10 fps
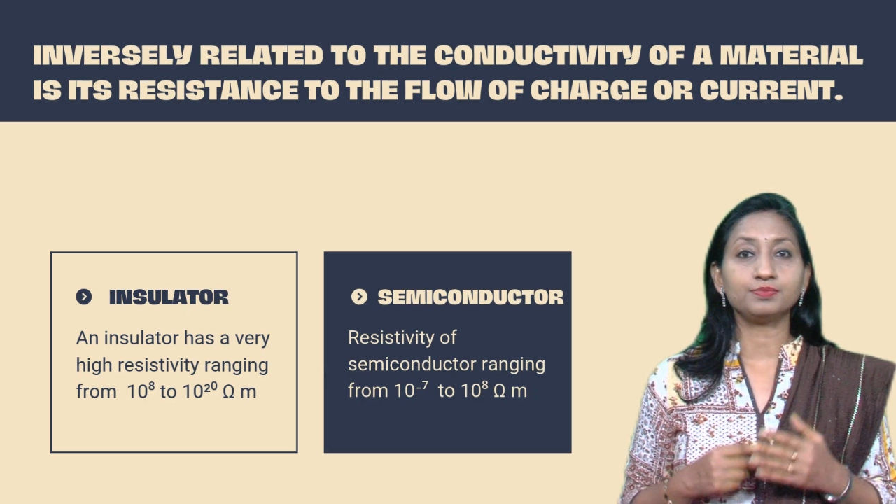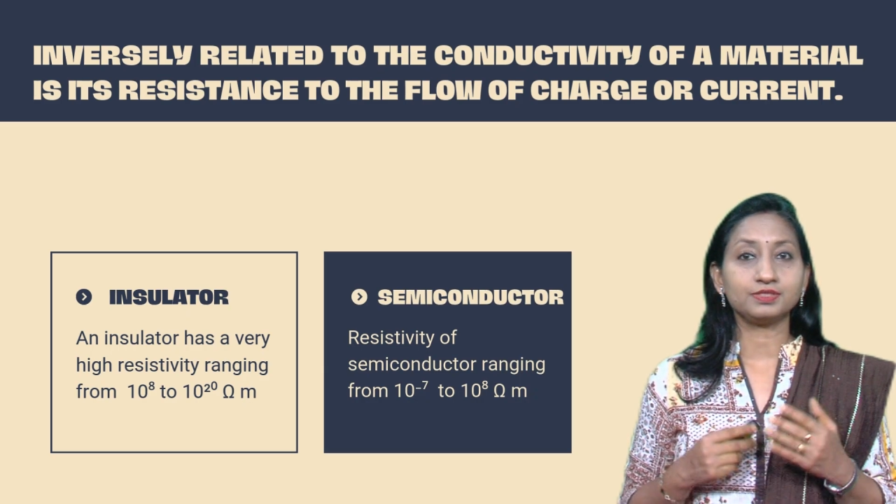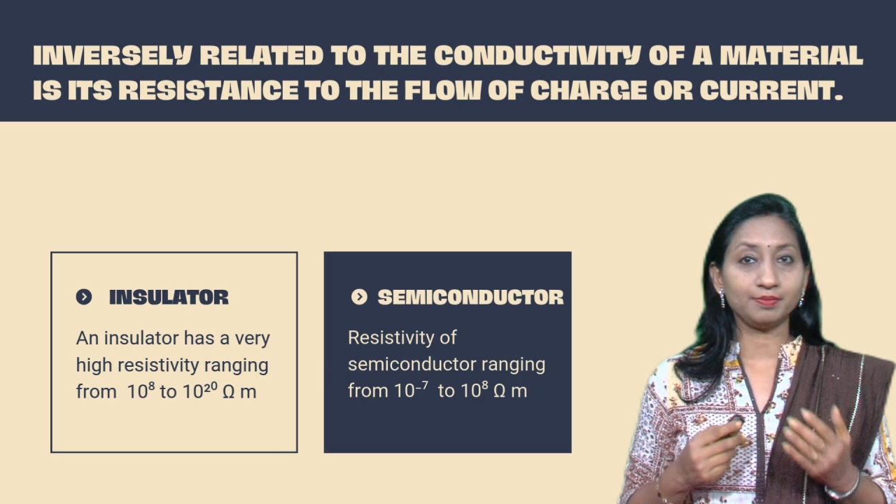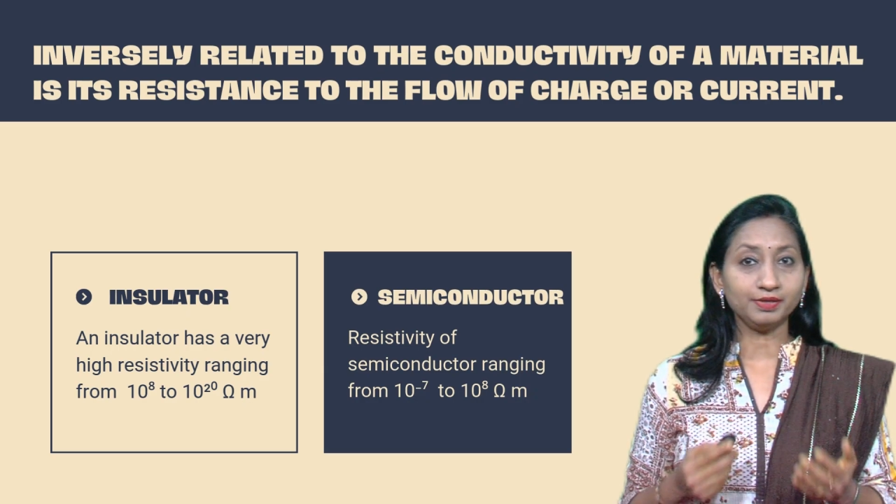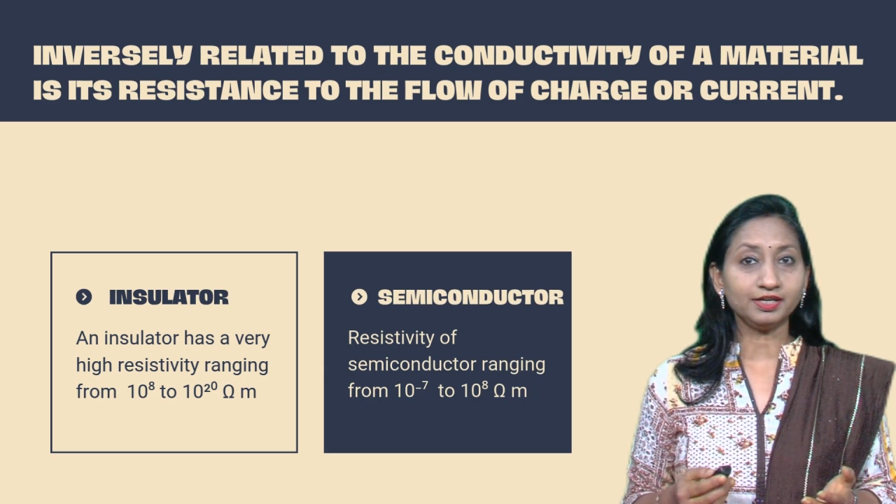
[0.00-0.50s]

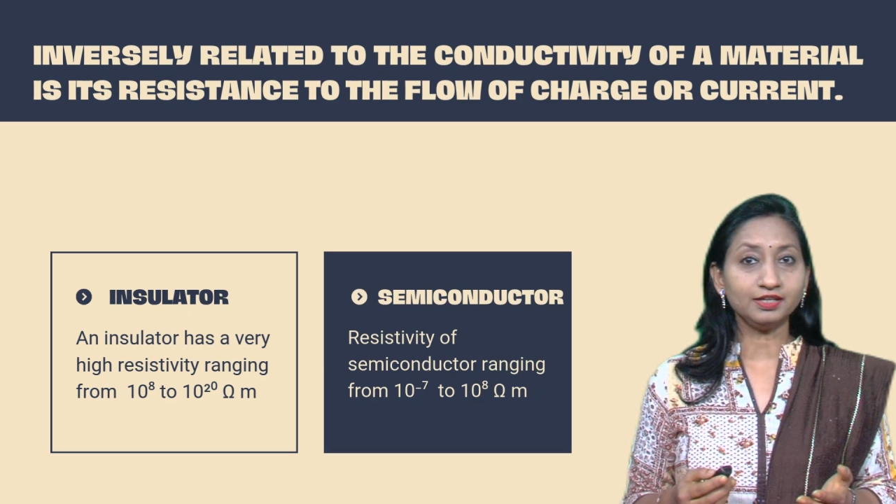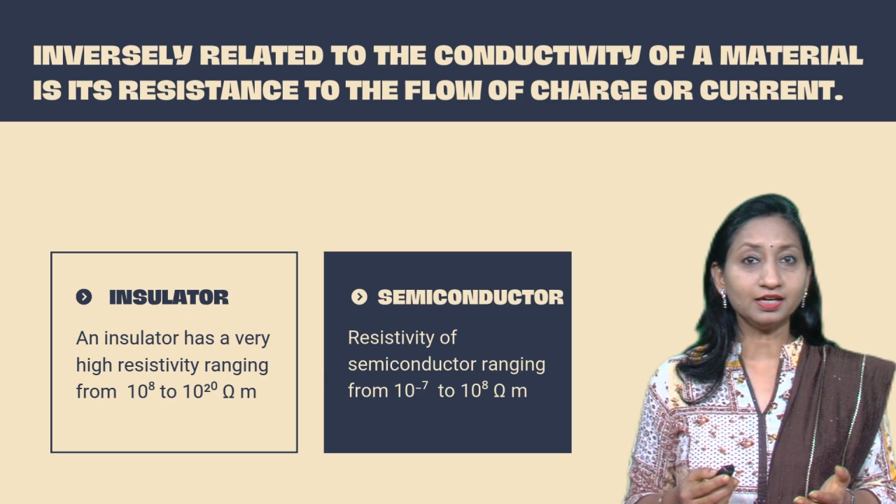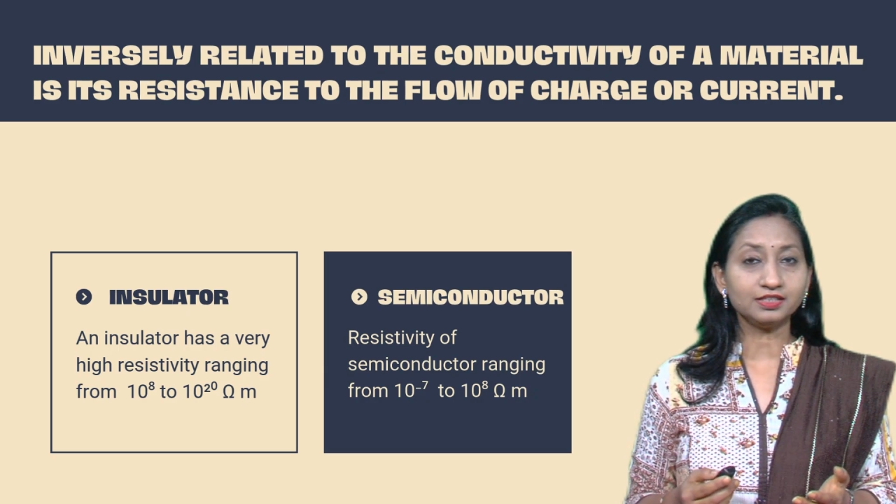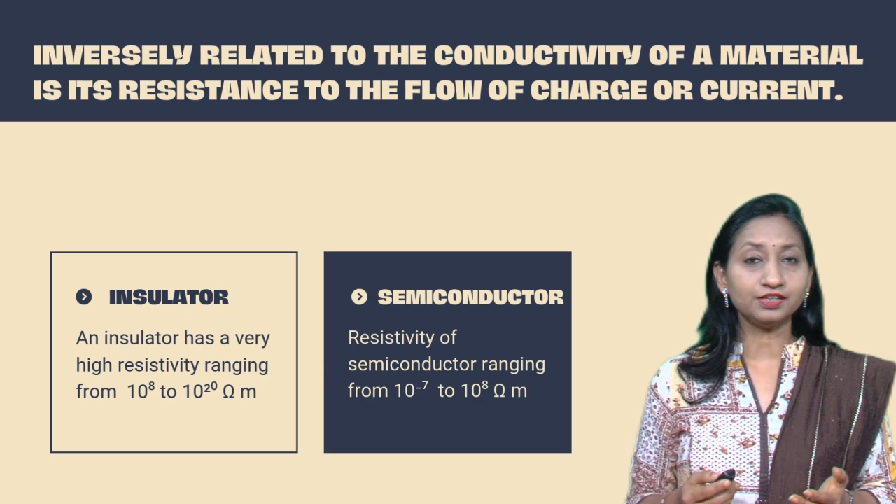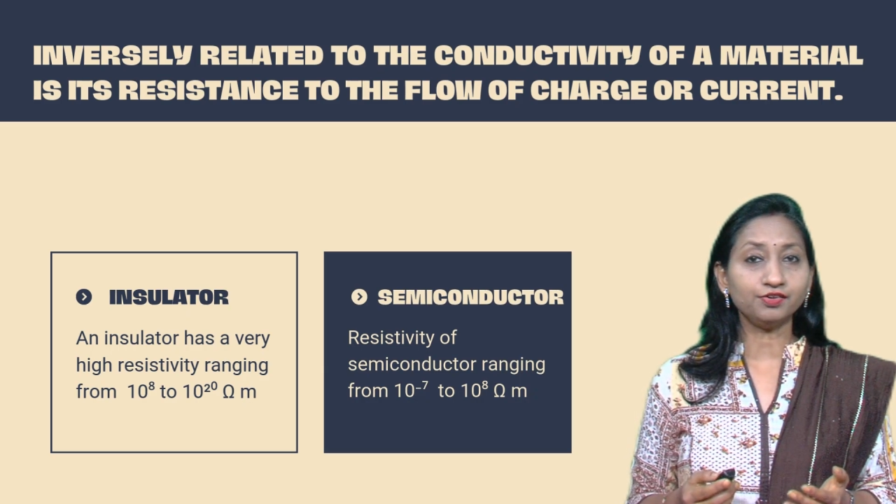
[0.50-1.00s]

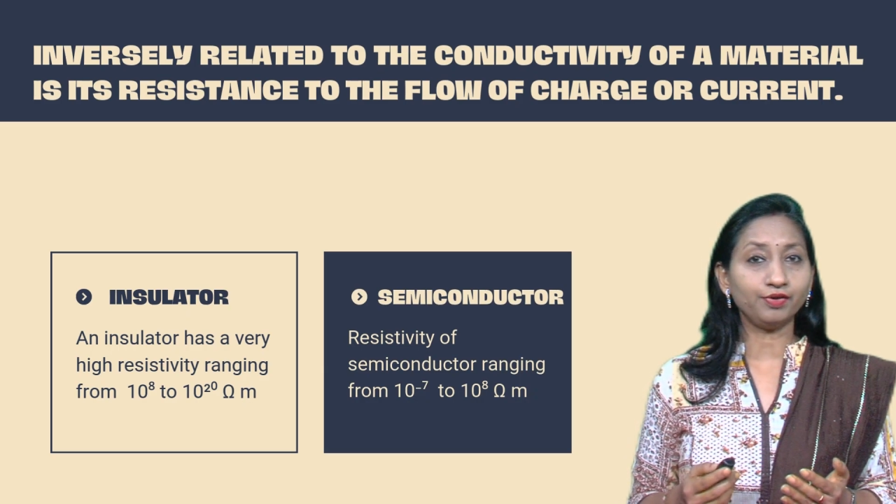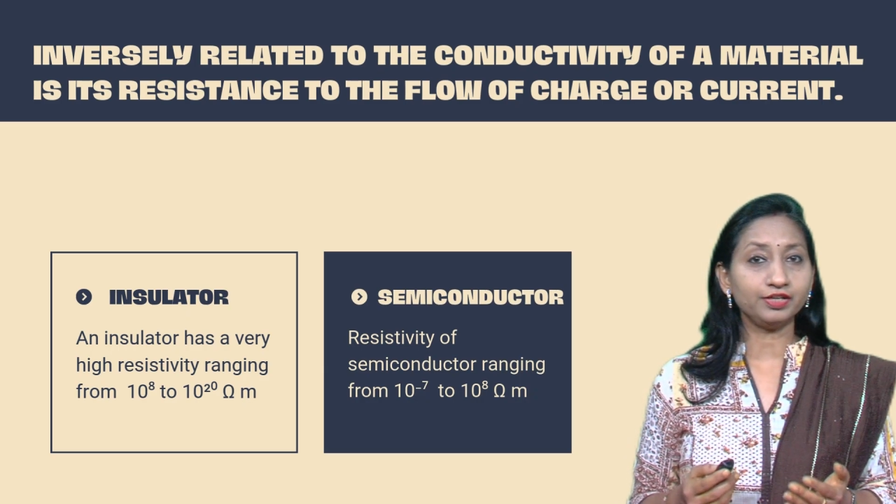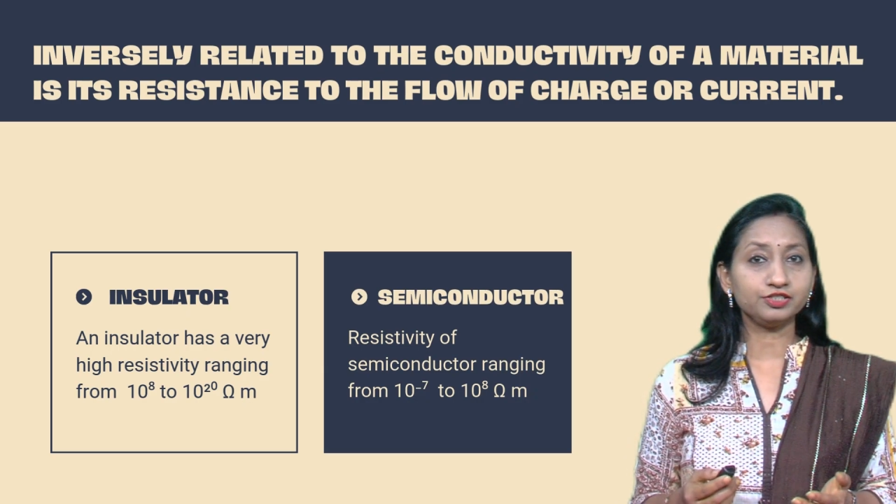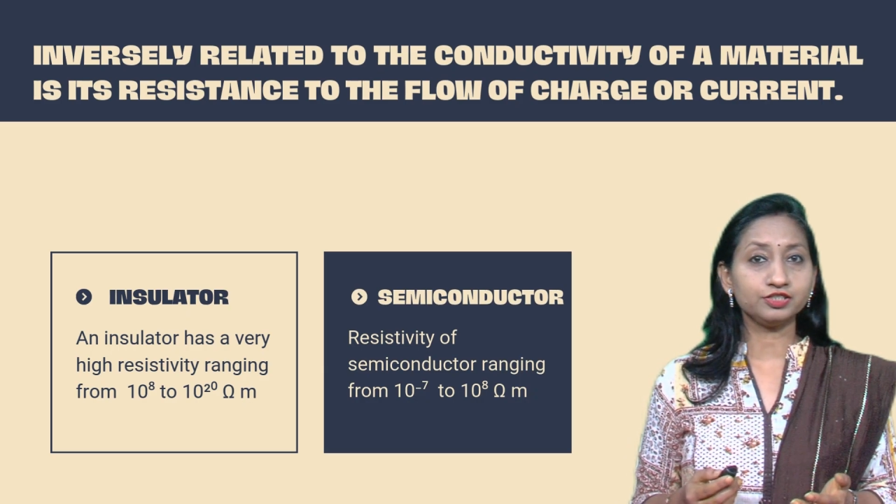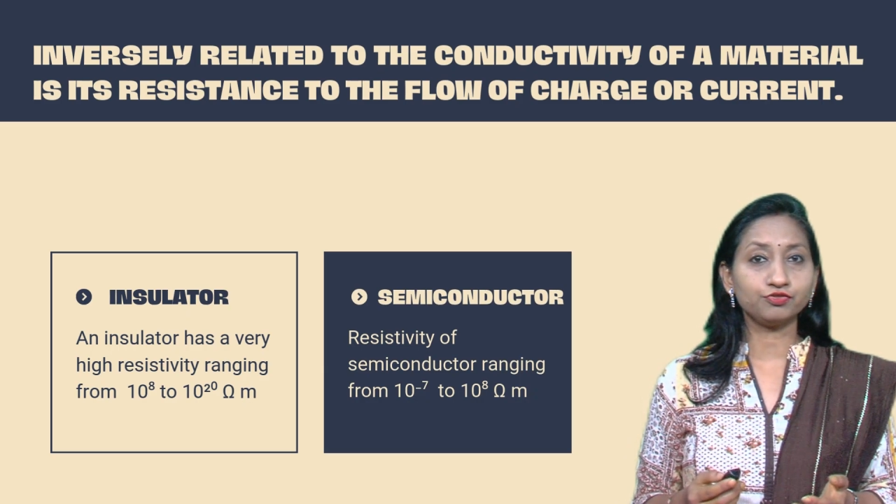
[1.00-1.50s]
semiconductor ranging